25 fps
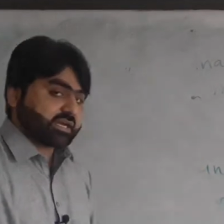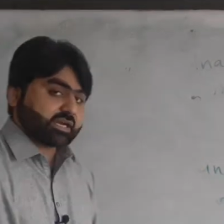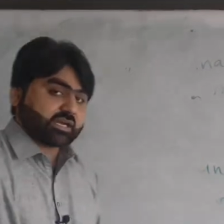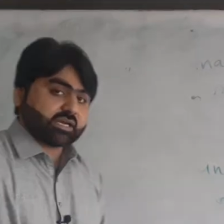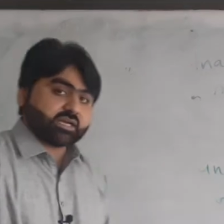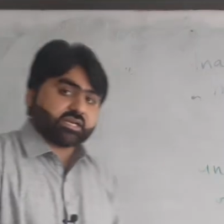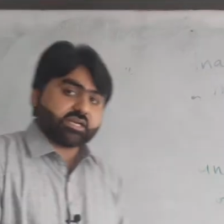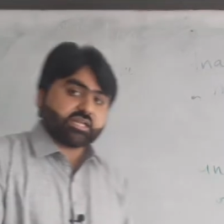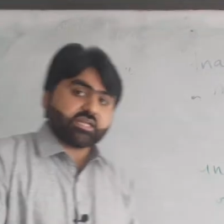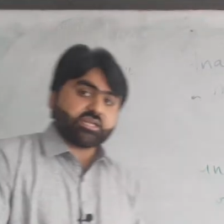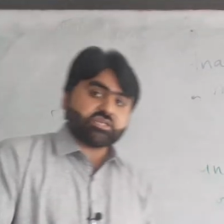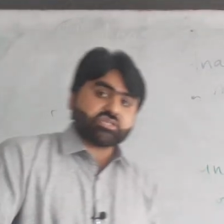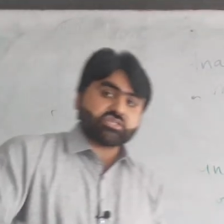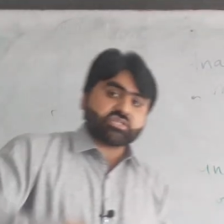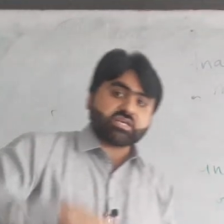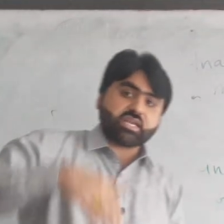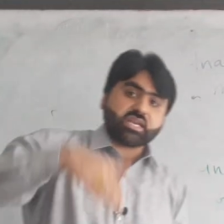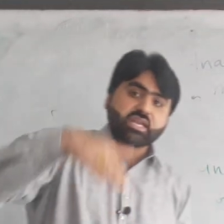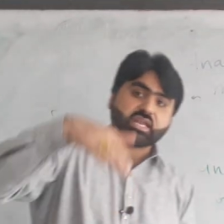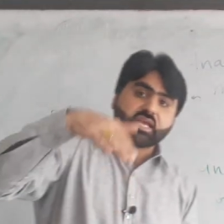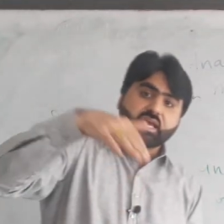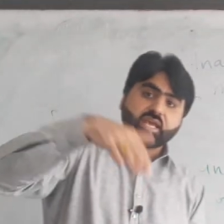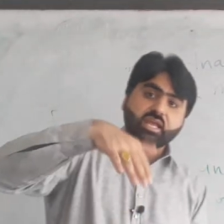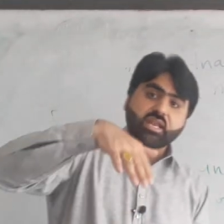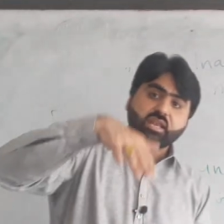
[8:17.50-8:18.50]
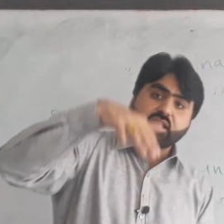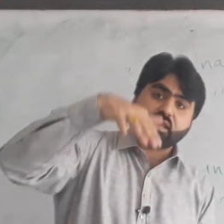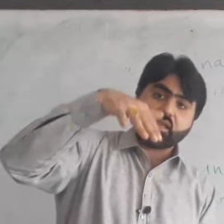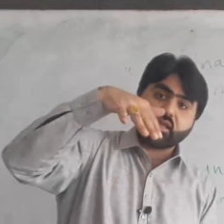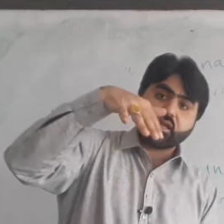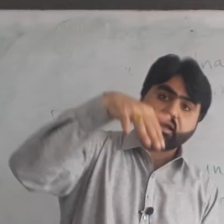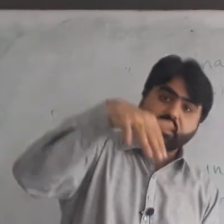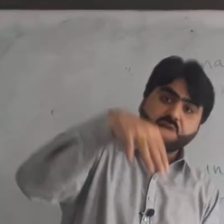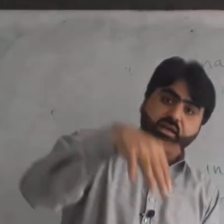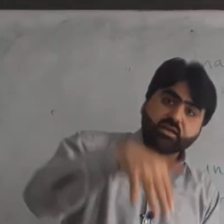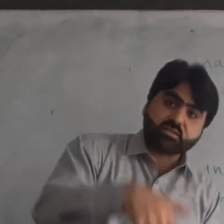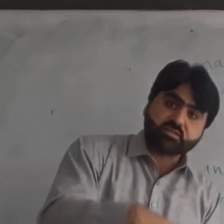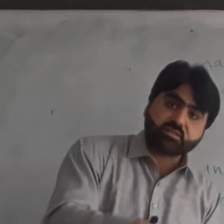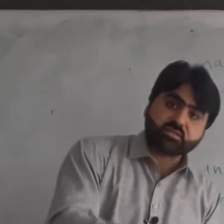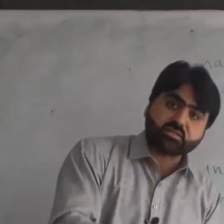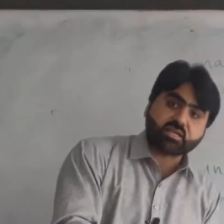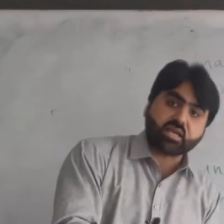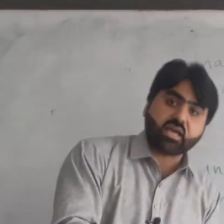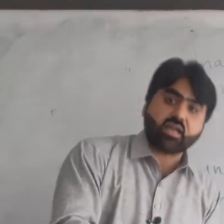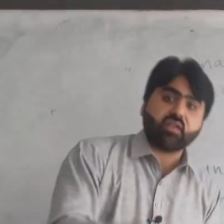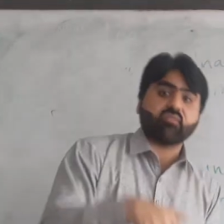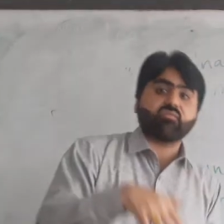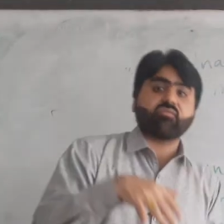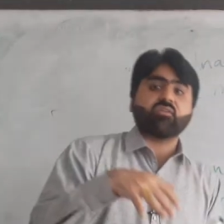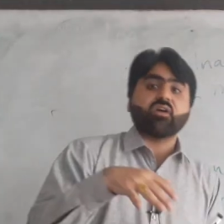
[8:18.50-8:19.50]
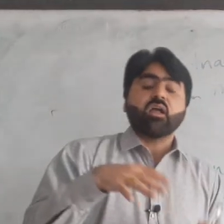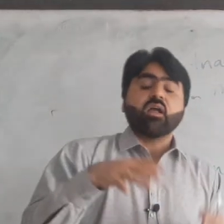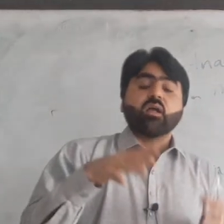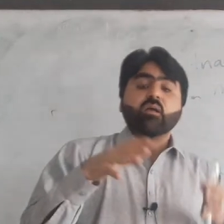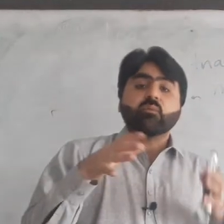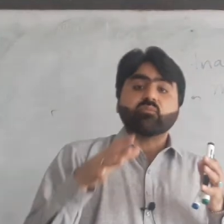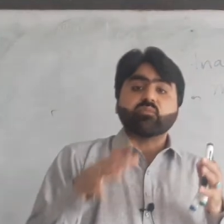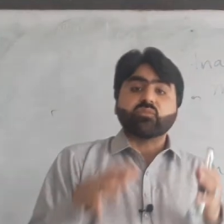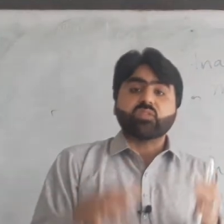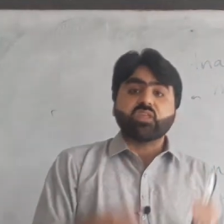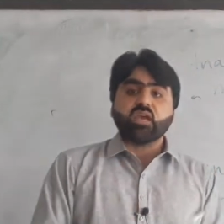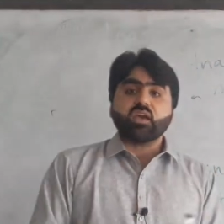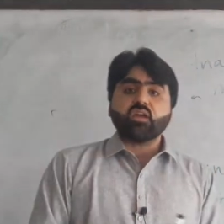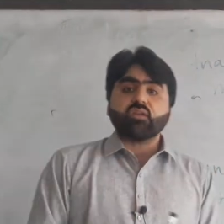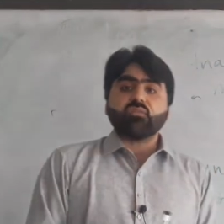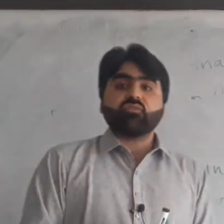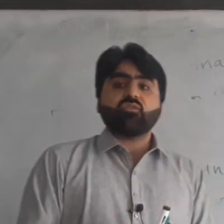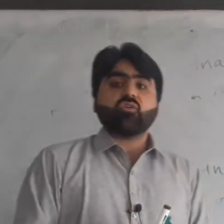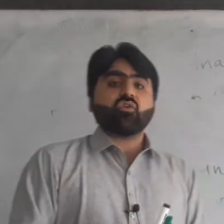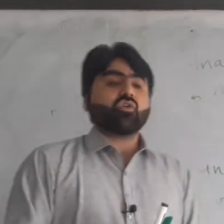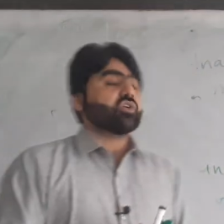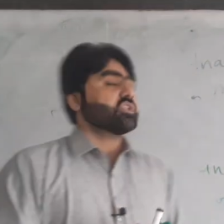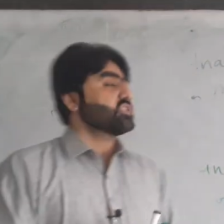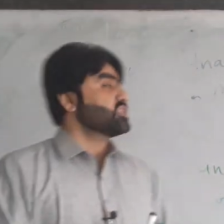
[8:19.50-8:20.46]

condition in itself. Therefore,